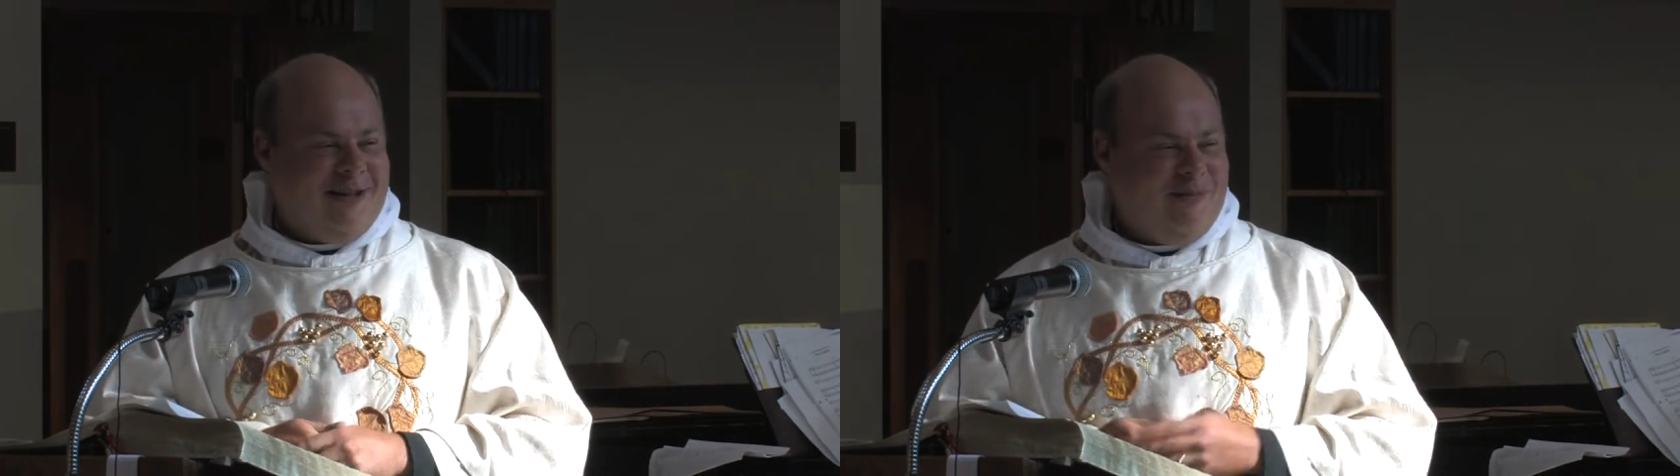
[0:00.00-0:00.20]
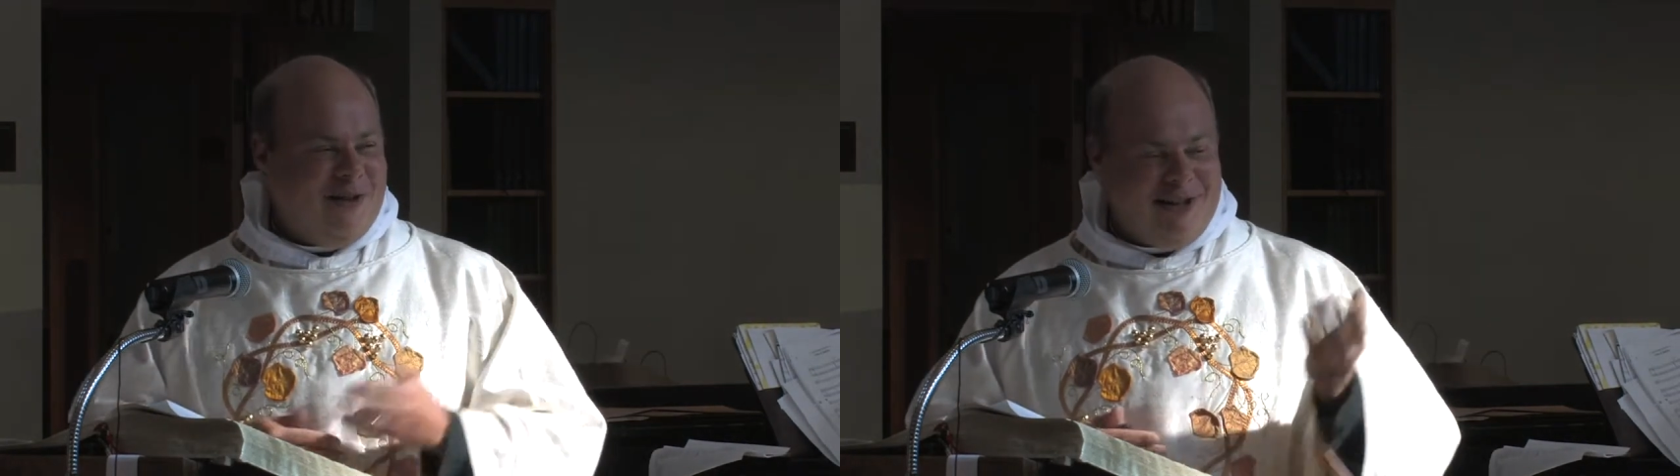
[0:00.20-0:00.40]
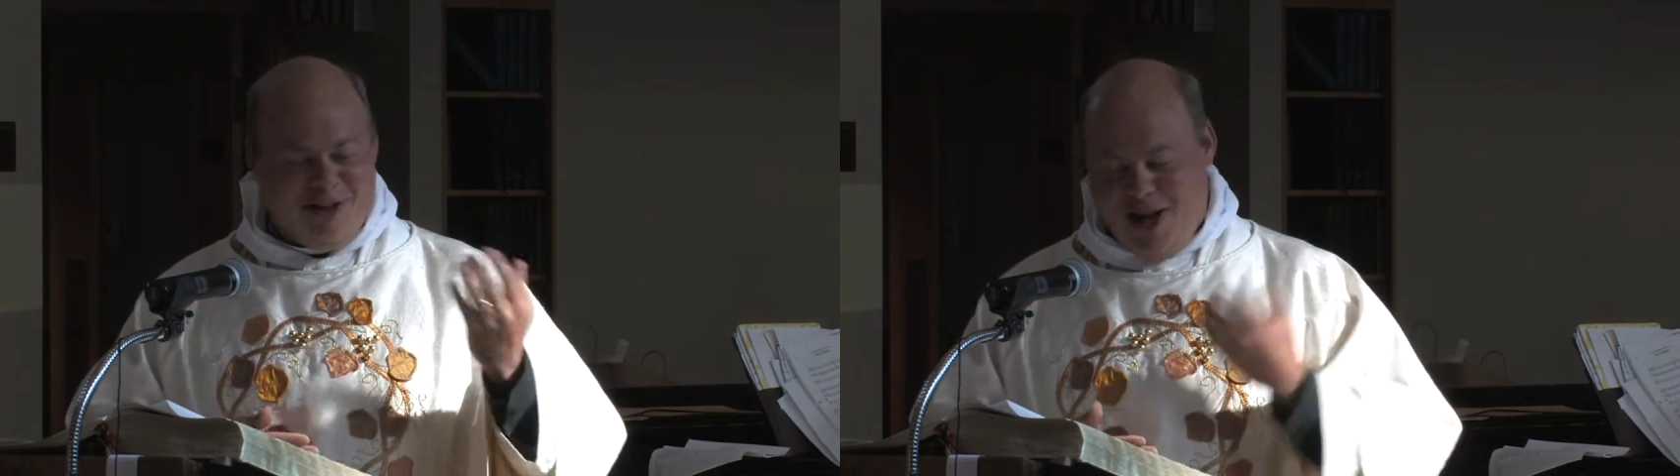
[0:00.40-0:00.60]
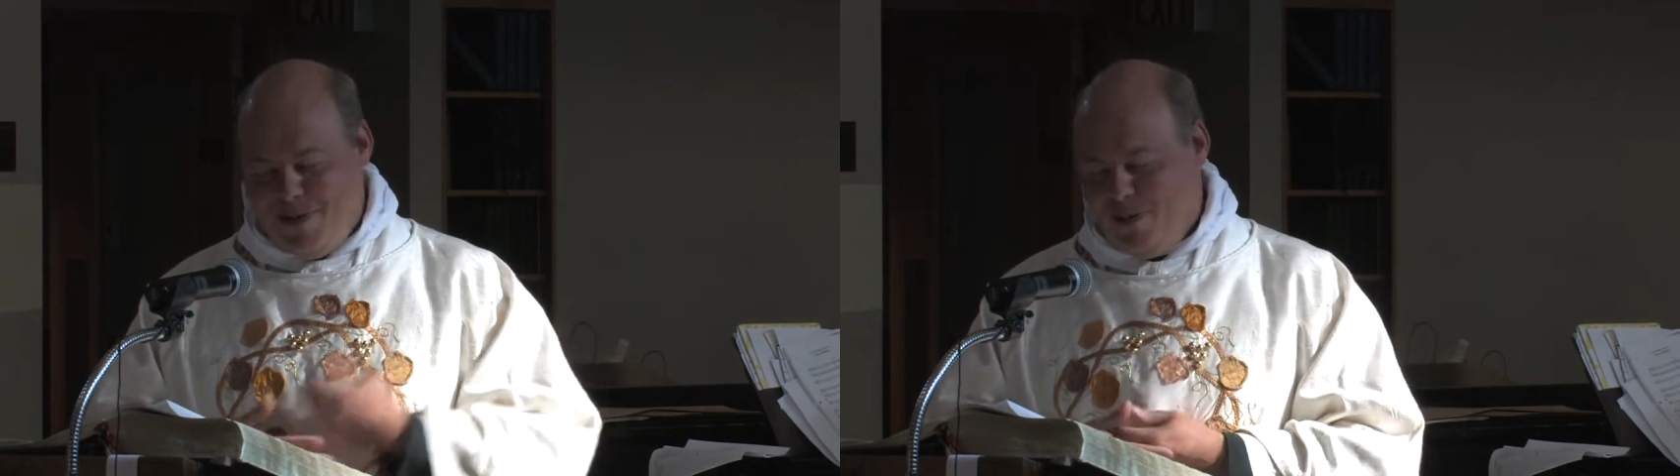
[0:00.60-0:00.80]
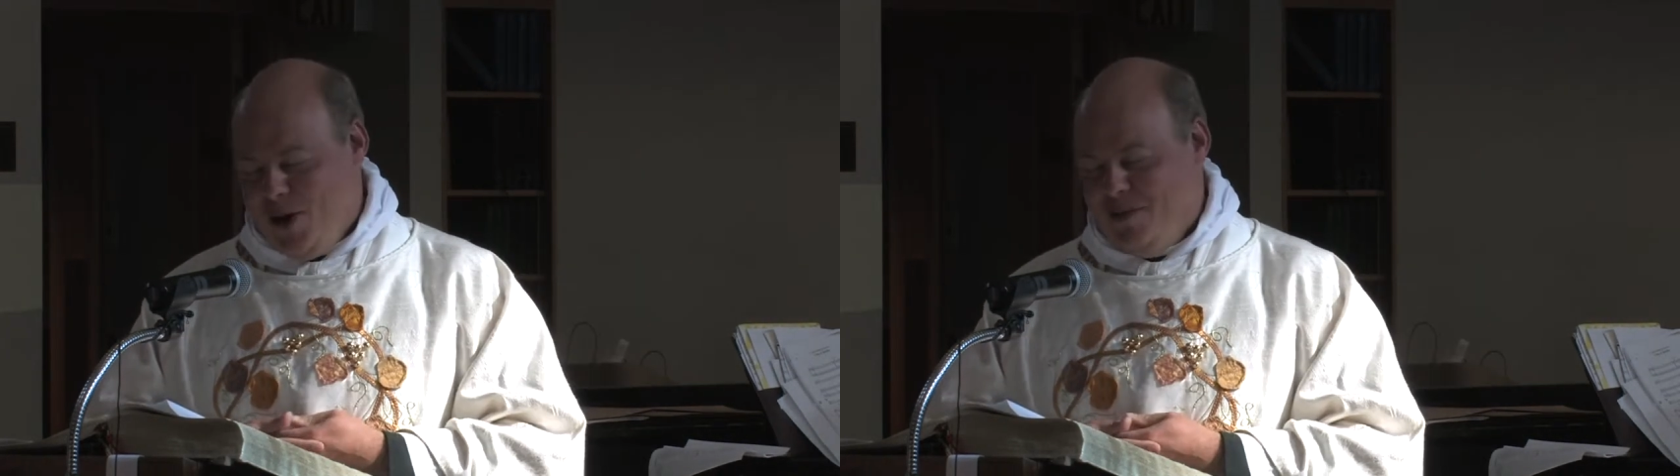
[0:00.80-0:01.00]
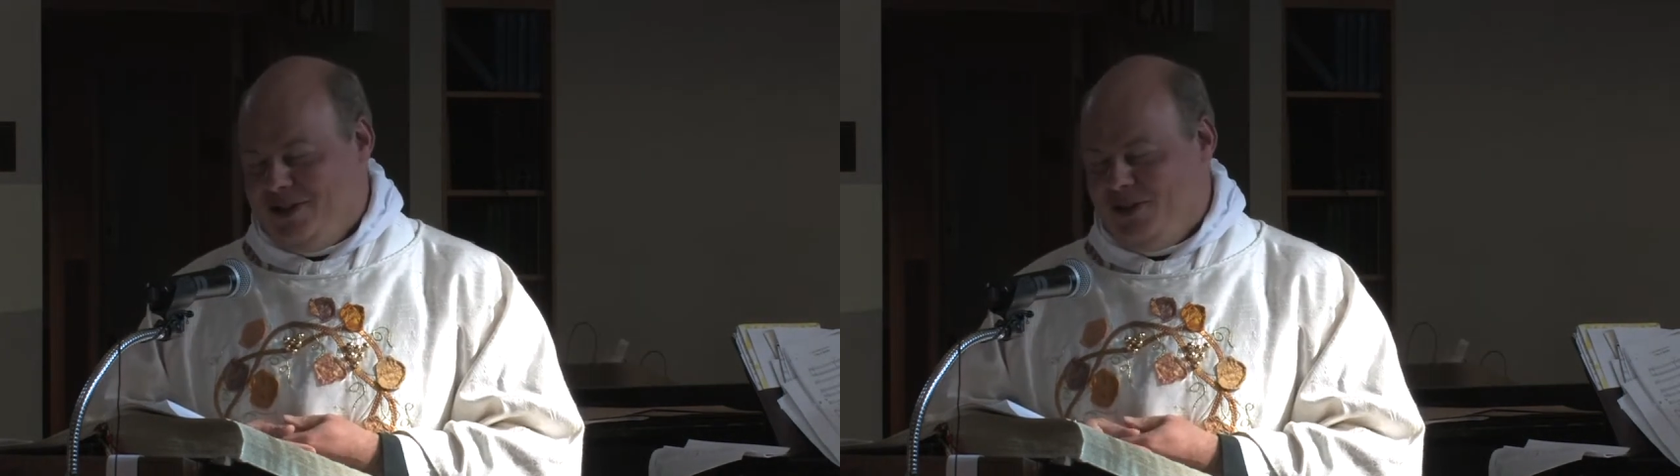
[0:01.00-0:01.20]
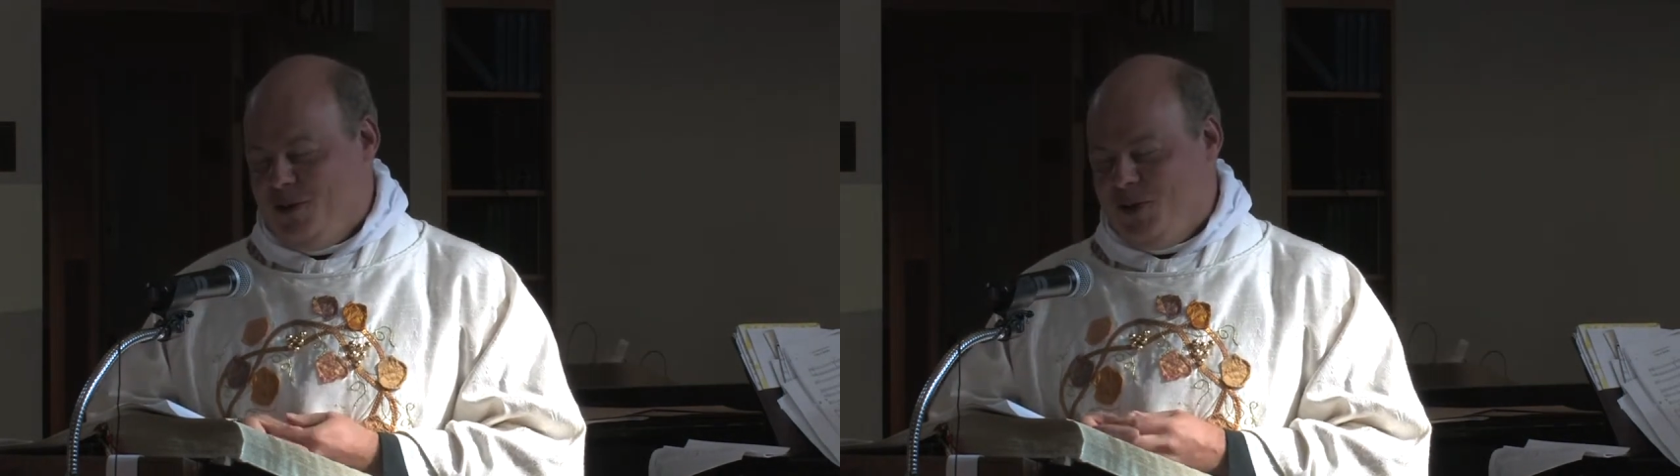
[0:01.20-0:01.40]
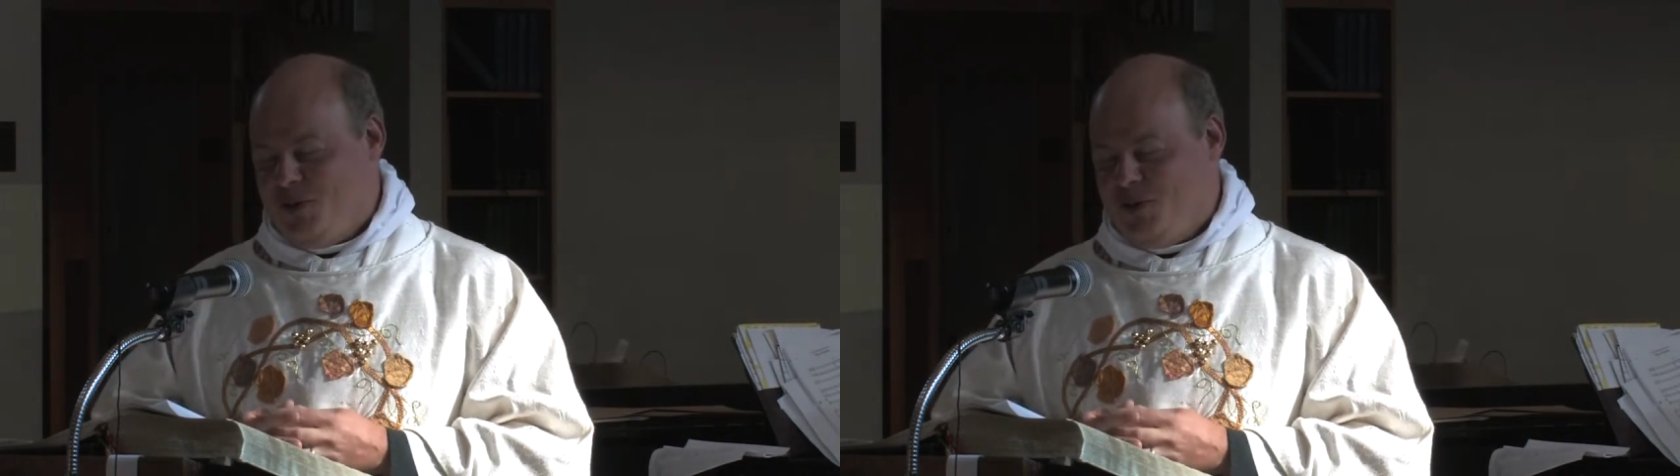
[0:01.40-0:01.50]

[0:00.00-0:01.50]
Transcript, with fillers: something that Jamie pointed me to,